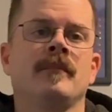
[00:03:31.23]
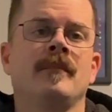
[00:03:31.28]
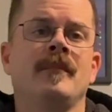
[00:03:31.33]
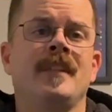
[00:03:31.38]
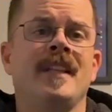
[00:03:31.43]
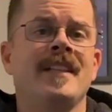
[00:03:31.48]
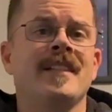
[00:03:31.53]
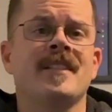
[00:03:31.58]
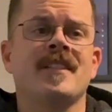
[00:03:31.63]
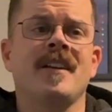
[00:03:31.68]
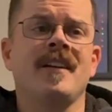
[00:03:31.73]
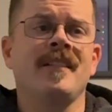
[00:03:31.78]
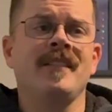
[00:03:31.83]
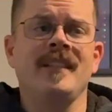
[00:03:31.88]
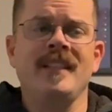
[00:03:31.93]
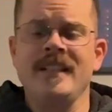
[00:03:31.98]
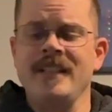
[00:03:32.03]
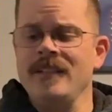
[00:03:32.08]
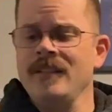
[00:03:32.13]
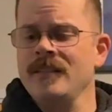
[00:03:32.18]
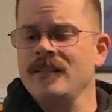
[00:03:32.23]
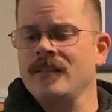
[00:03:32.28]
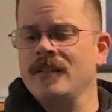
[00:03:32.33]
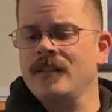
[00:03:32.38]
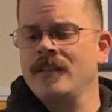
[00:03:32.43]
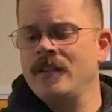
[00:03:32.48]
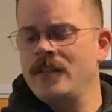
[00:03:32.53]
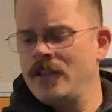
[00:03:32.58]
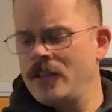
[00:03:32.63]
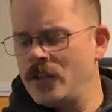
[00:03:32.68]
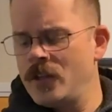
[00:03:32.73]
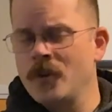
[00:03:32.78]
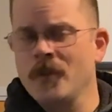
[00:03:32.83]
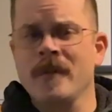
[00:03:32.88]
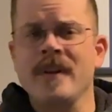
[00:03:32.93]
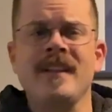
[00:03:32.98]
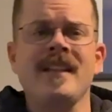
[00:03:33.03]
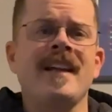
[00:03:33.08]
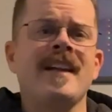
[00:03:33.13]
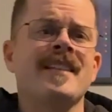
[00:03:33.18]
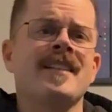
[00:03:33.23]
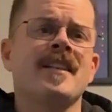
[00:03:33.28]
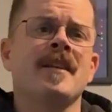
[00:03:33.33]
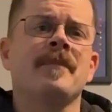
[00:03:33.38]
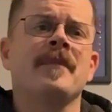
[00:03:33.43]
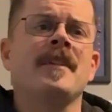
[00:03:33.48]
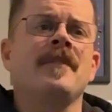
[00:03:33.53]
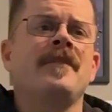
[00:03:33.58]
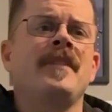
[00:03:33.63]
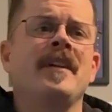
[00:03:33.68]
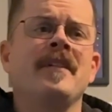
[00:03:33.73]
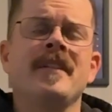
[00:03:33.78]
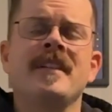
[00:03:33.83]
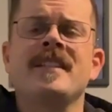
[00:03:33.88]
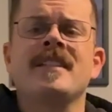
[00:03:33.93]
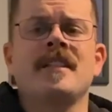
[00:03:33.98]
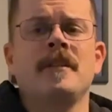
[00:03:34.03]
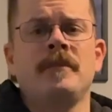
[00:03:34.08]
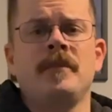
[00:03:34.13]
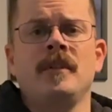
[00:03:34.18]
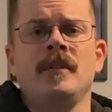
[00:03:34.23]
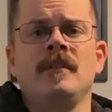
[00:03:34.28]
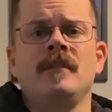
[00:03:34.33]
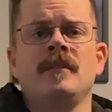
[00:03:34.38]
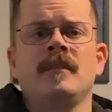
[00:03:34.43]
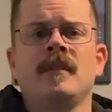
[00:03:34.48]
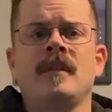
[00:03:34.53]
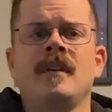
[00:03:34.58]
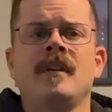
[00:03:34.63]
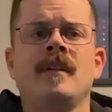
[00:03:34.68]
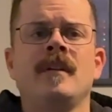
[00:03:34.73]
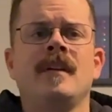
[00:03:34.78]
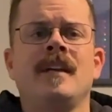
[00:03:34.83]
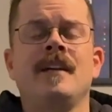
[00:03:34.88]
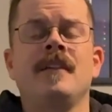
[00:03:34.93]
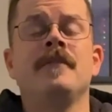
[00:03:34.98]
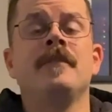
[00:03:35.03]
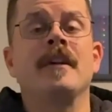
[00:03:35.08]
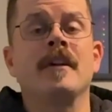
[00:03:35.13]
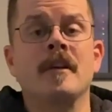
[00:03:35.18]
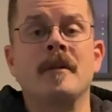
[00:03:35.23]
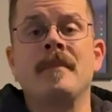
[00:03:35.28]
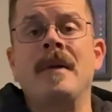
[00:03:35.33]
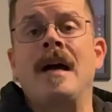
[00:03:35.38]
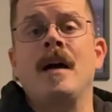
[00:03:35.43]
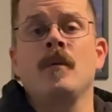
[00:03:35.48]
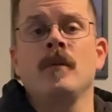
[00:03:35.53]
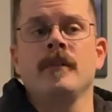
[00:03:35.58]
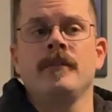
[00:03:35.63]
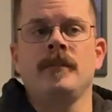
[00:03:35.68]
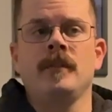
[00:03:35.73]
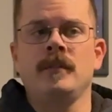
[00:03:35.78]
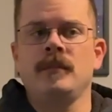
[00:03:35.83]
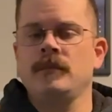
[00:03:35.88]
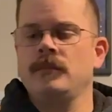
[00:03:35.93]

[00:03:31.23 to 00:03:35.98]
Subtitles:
Then suddenly, you realize something very simple and very powerful.